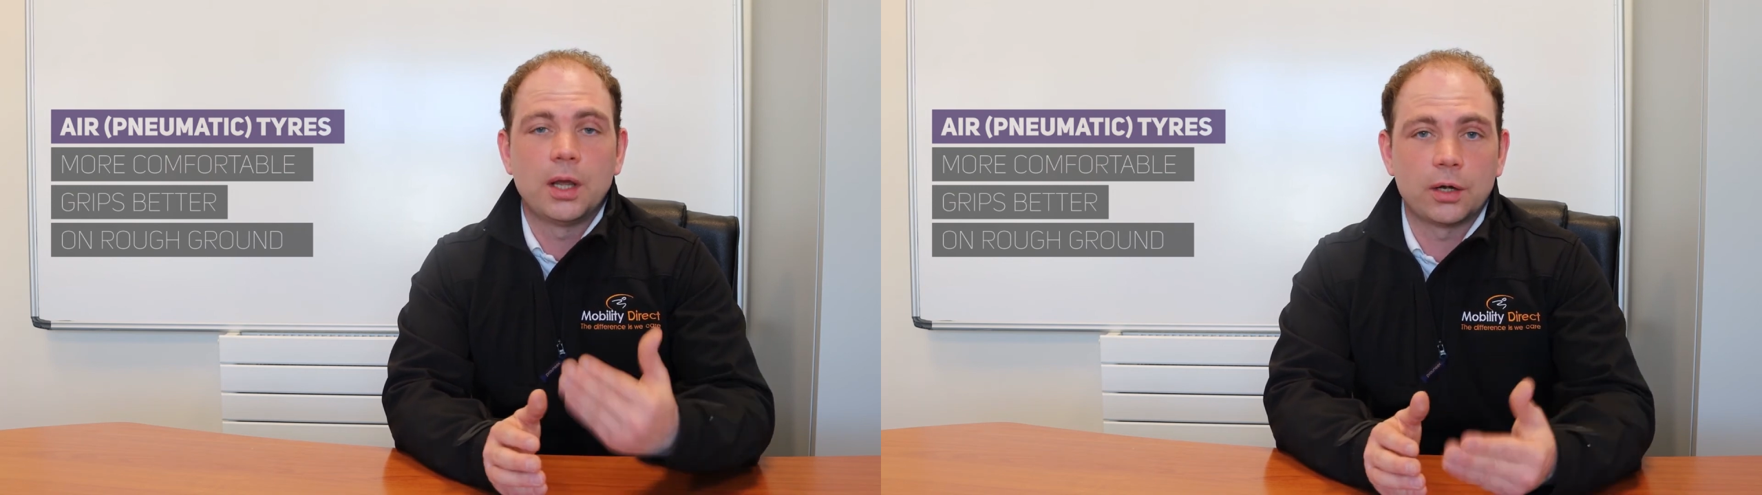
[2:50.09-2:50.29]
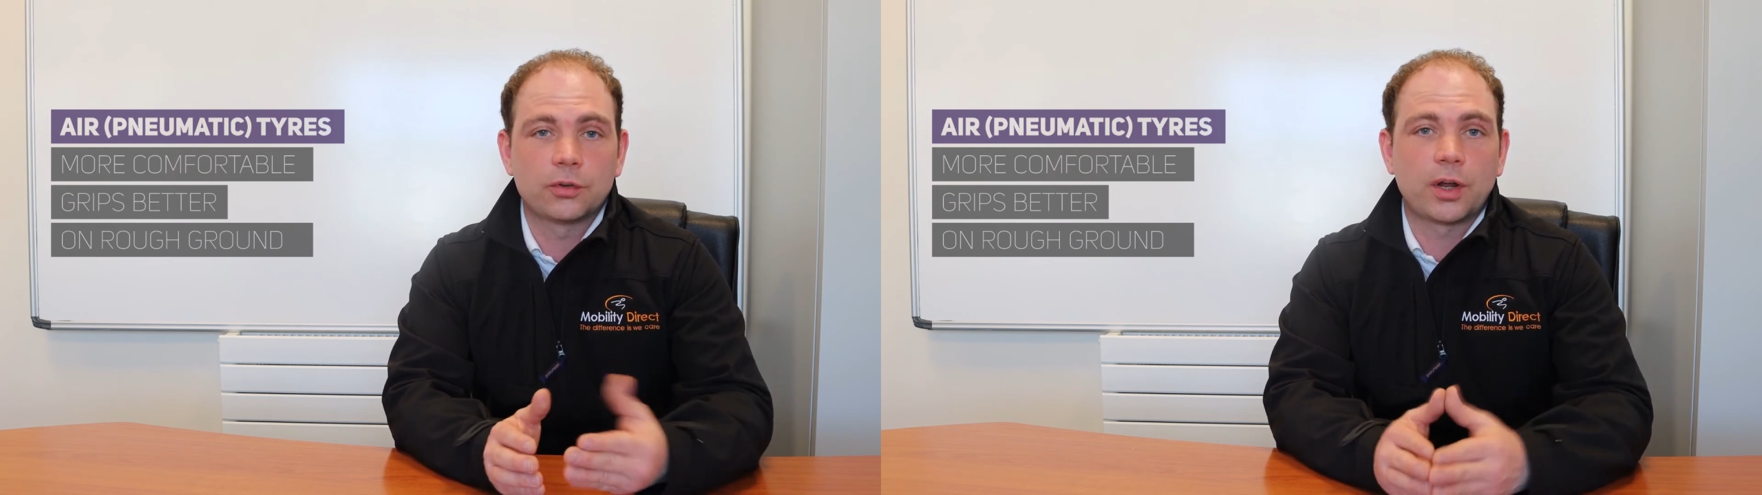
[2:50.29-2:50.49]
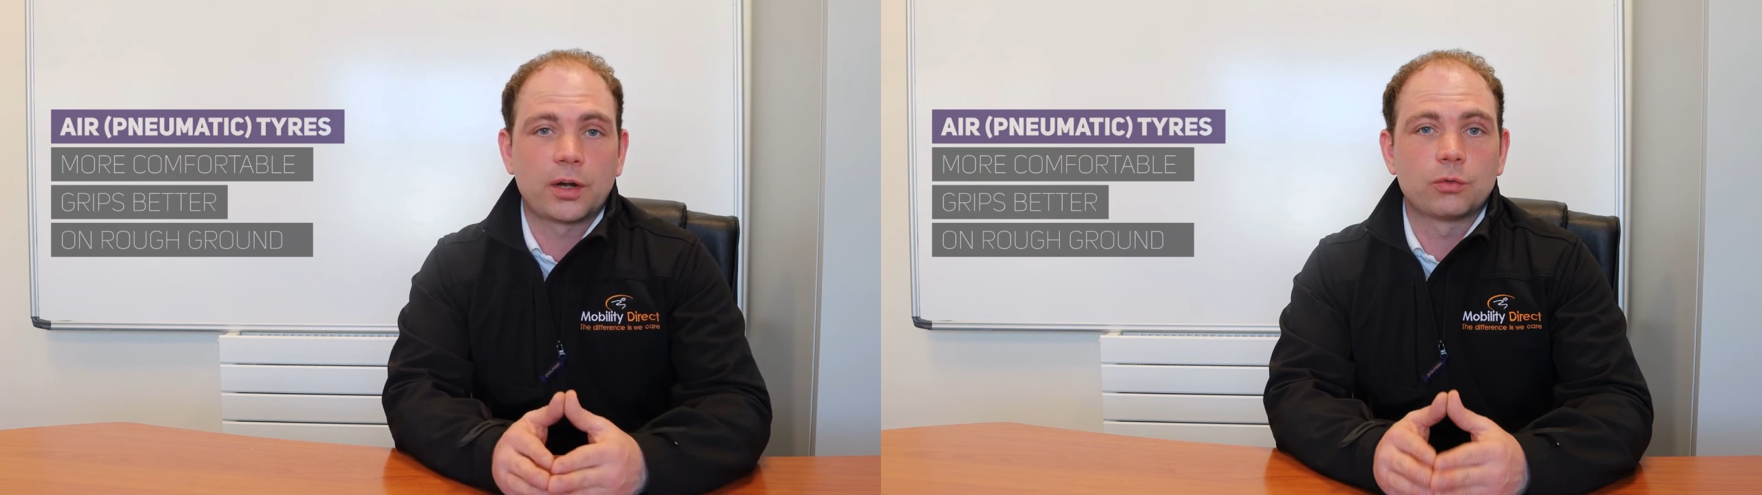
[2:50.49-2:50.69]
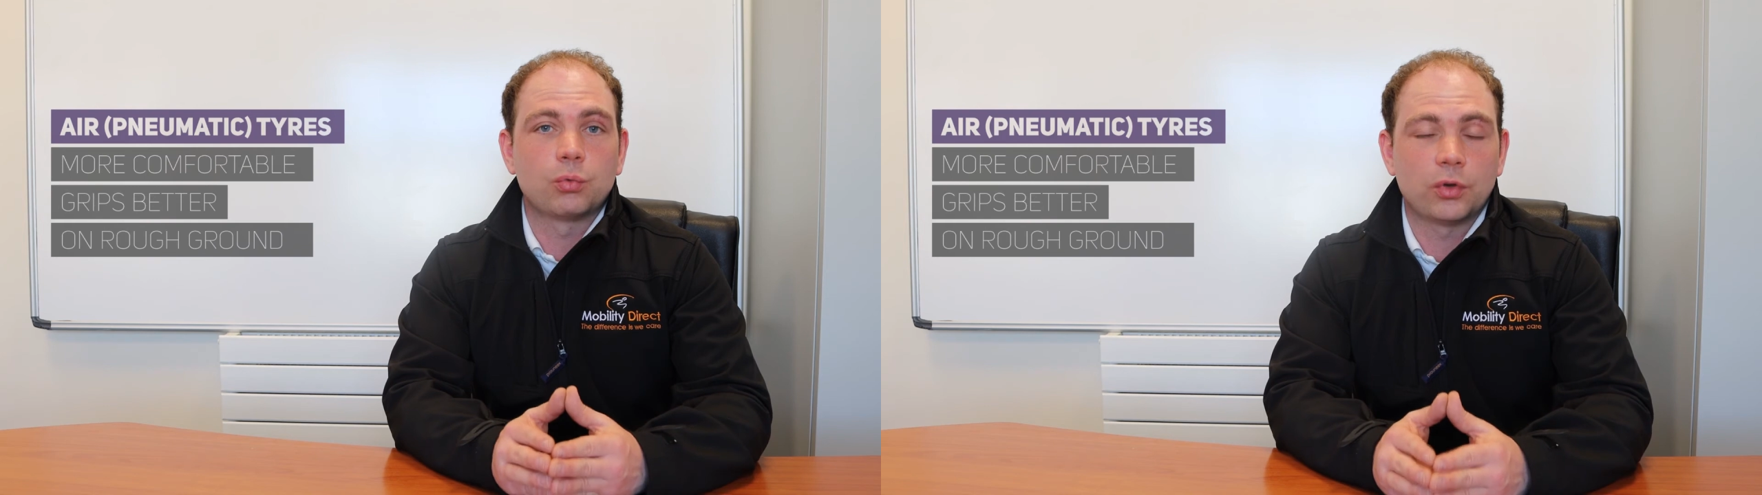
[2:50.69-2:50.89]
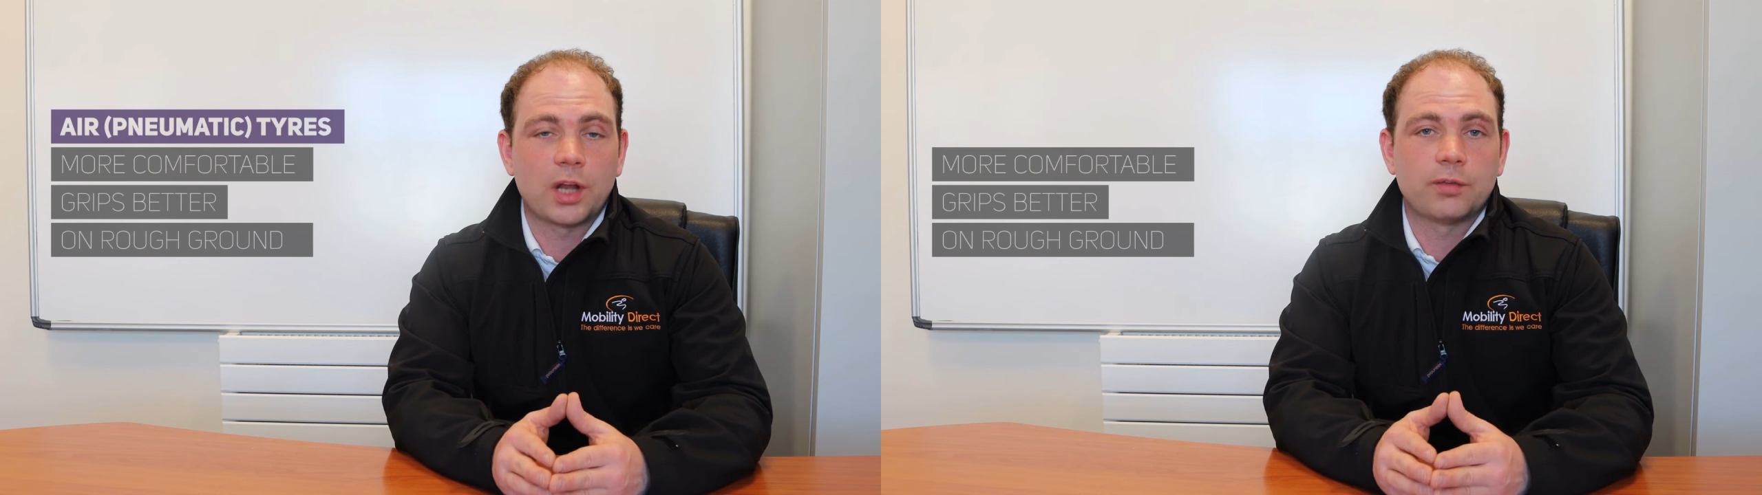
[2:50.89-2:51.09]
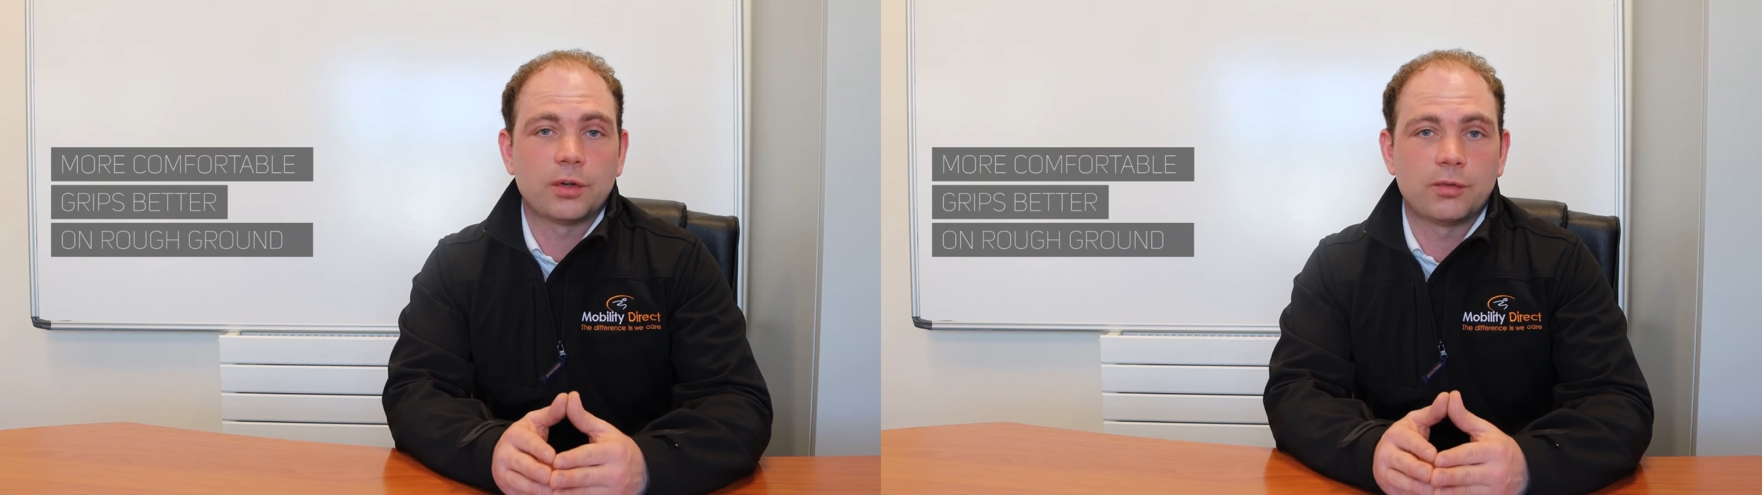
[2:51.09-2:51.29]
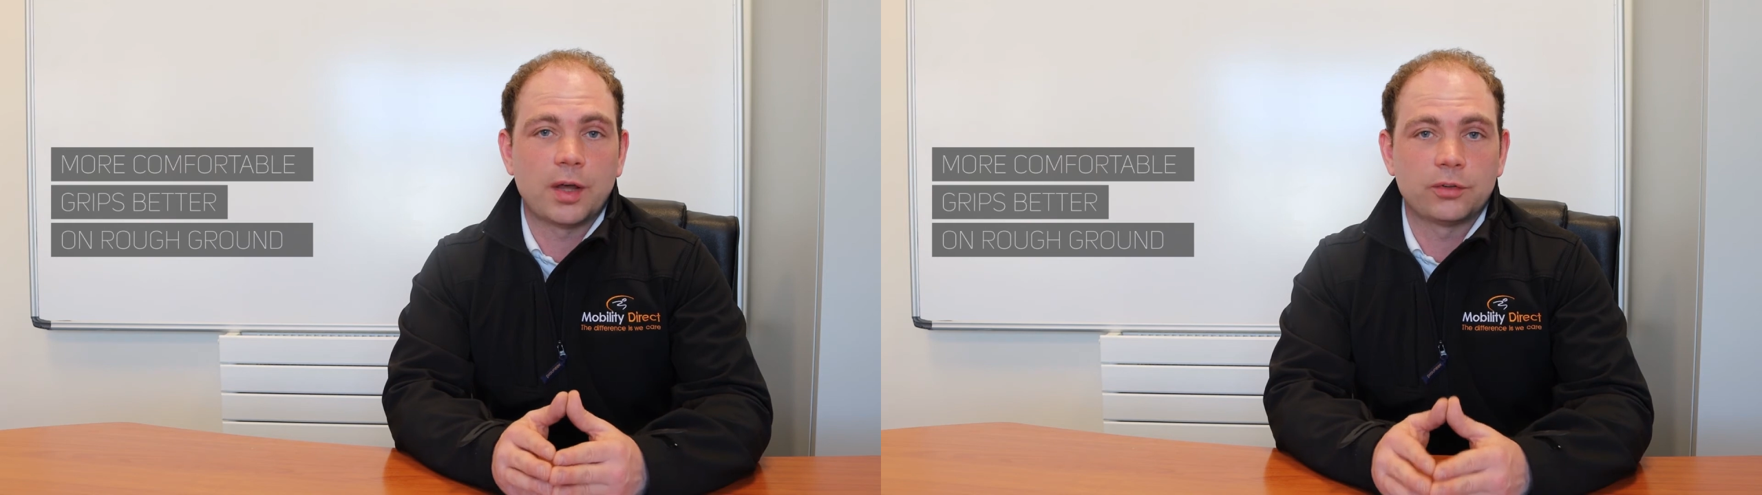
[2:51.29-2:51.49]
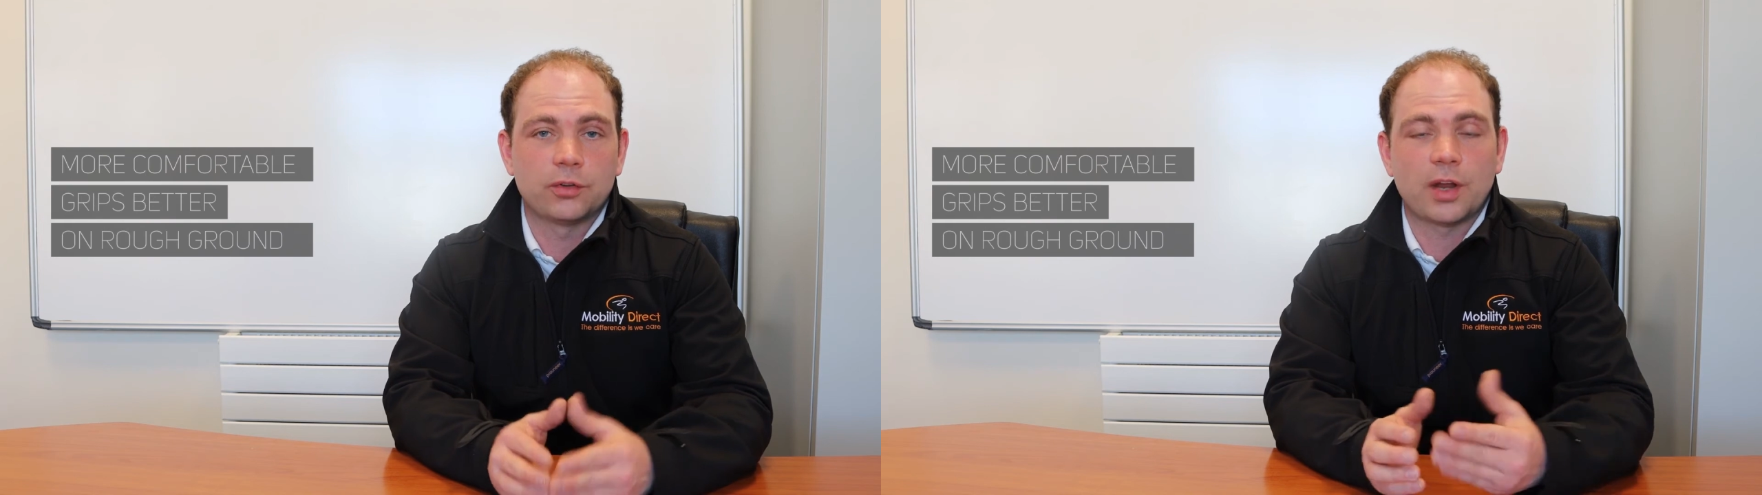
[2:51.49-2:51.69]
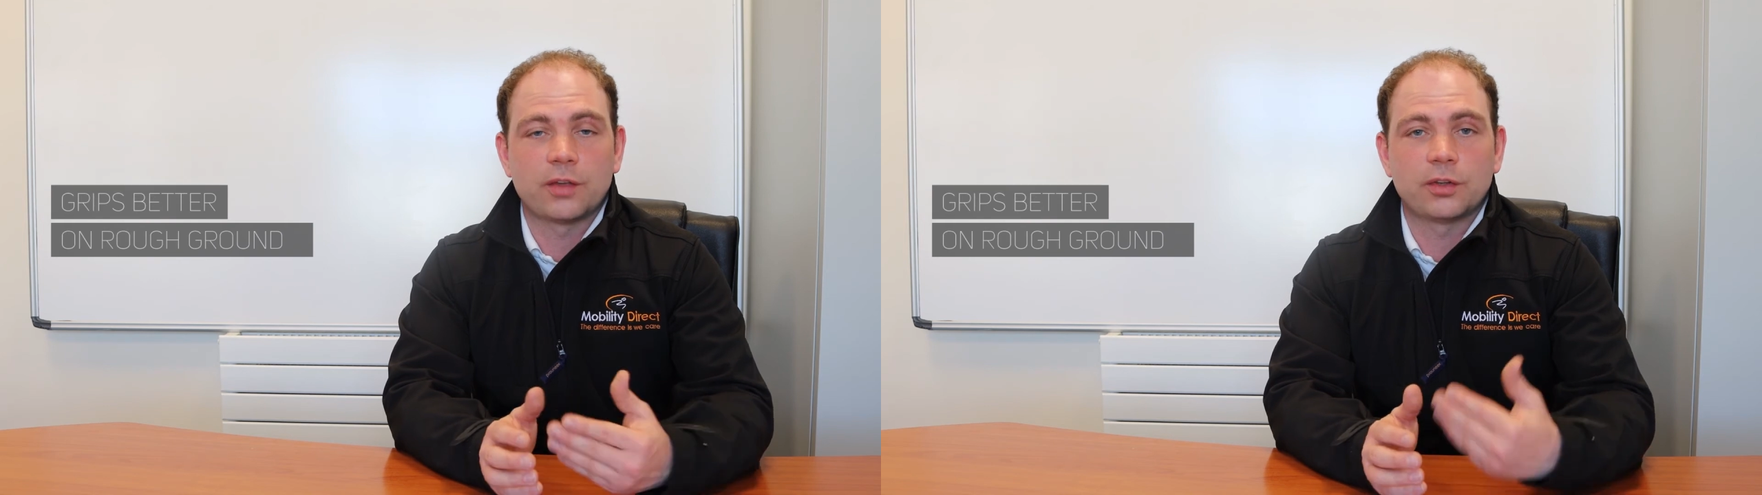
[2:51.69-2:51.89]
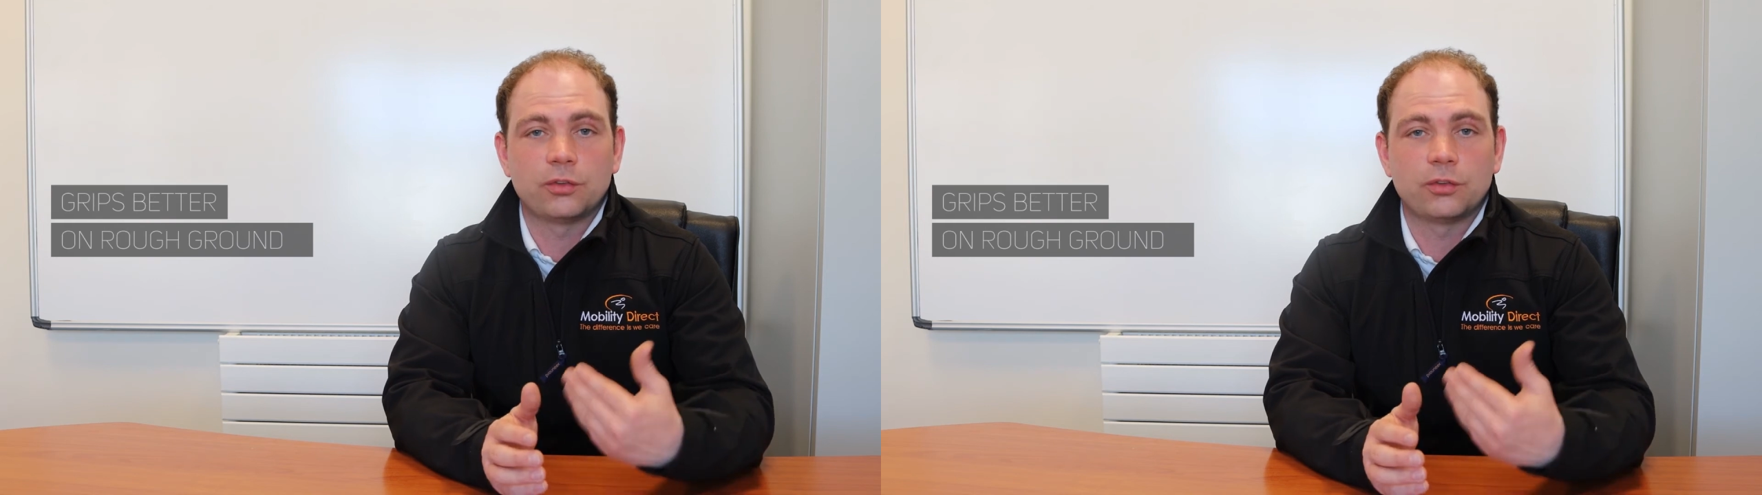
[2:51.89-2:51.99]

air tyres would have an advantage as